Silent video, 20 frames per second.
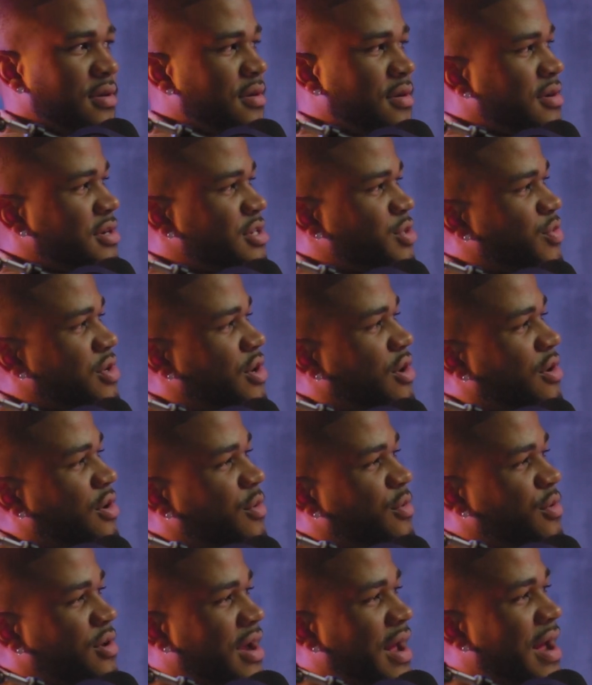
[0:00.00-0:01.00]
Because we all
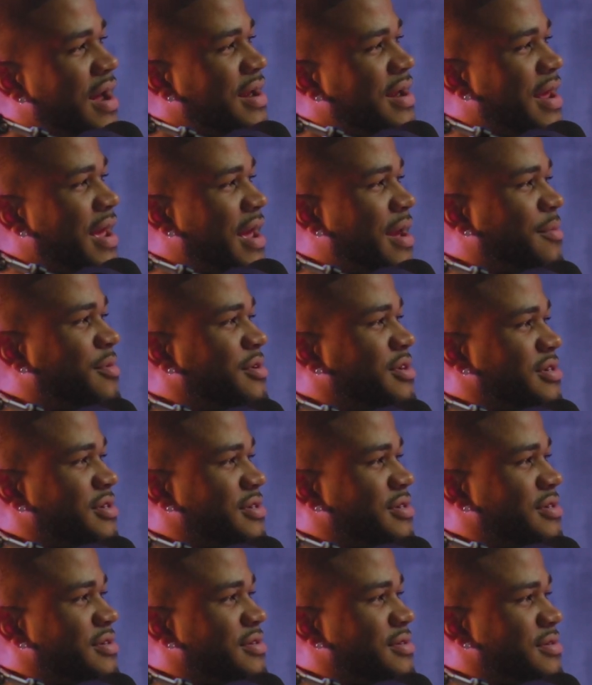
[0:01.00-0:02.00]
were kind of able
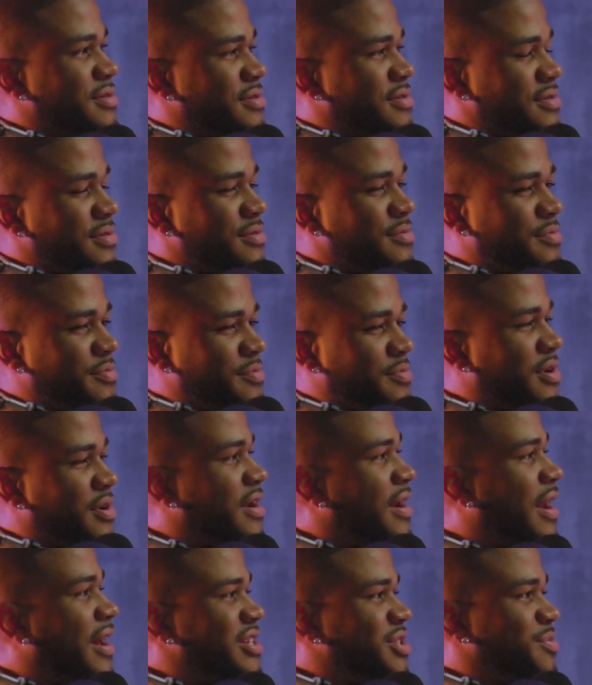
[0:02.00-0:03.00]
to put a
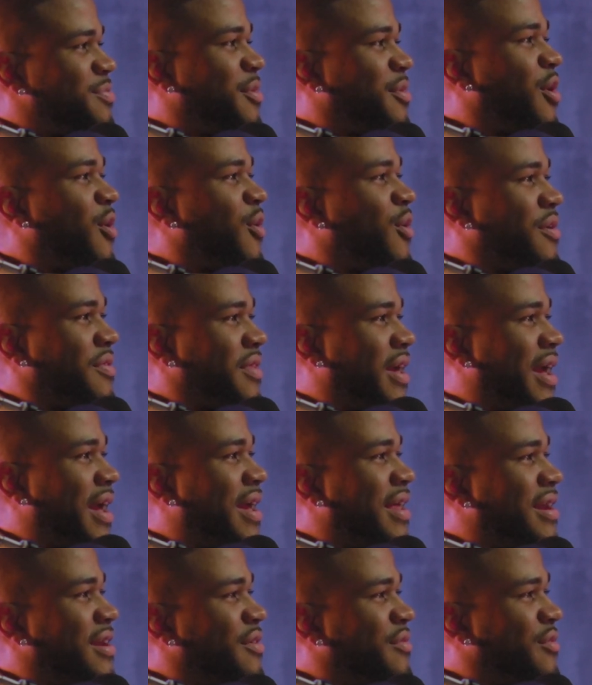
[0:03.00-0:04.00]
nice bow on the
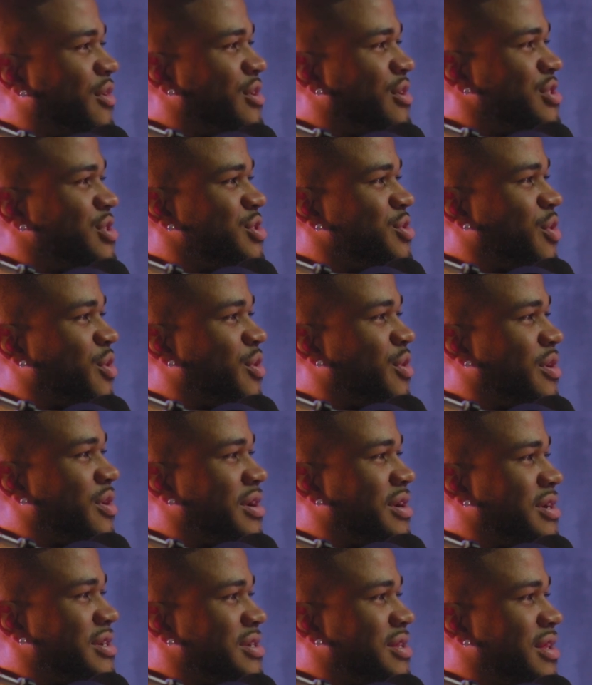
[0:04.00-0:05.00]
end of our story, and
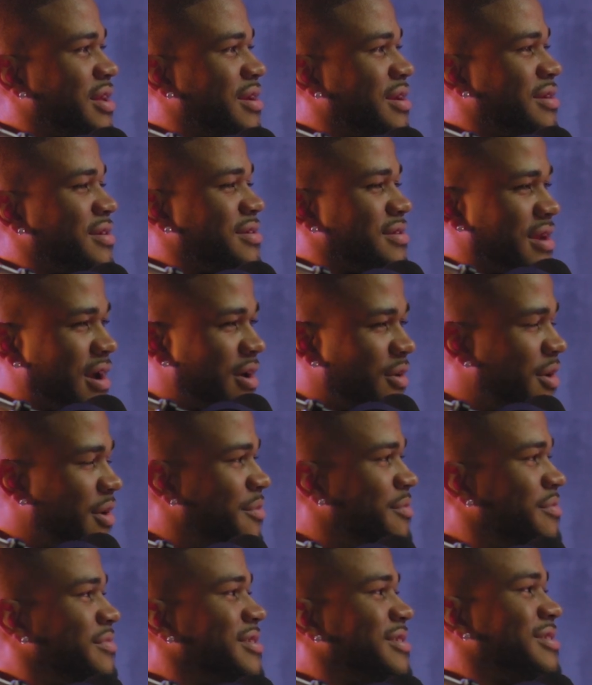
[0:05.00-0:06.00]
it's like, now
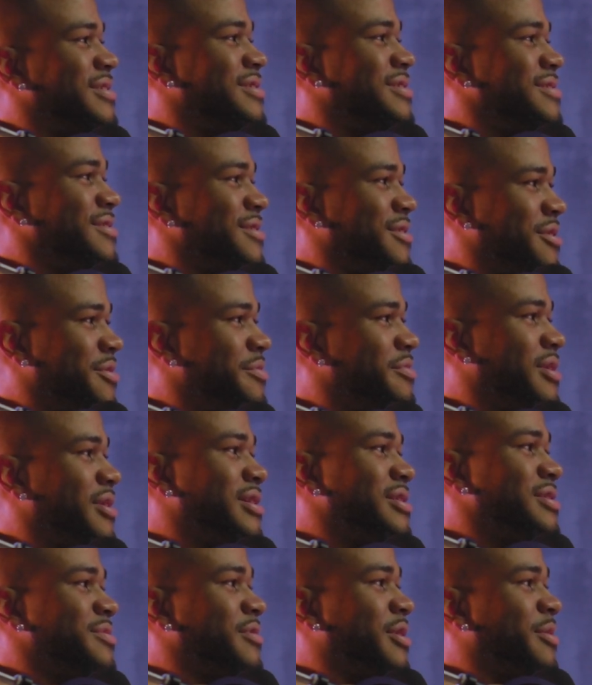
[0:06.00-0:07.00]
I'm in a good
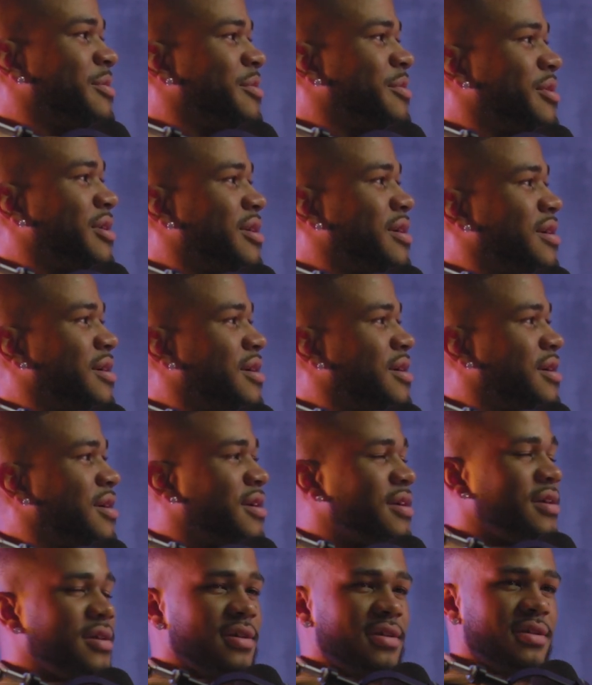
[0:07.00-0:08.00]
place and blah, blah, blah.
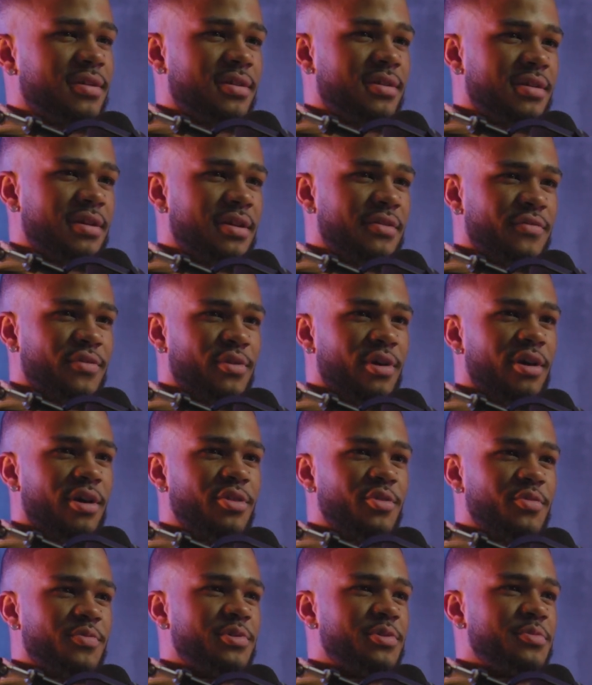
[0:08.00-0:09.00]
And for
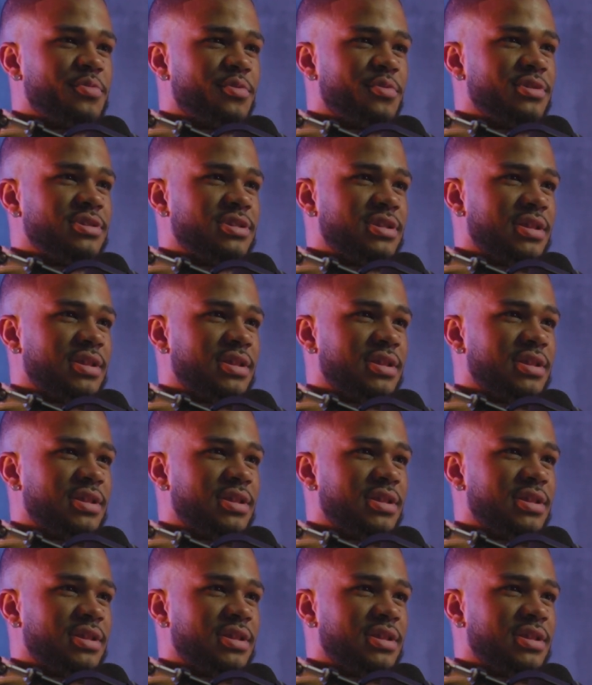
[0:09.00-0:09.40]
other people, it's